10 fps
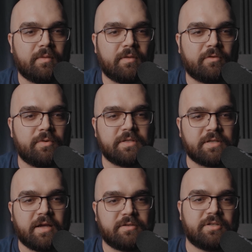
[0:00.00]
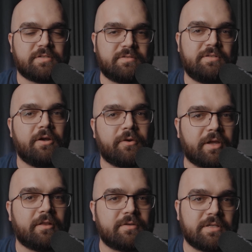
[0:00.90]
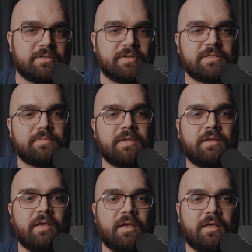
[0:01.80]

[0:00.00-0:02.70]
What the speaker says: so it's not just serial killers interest me.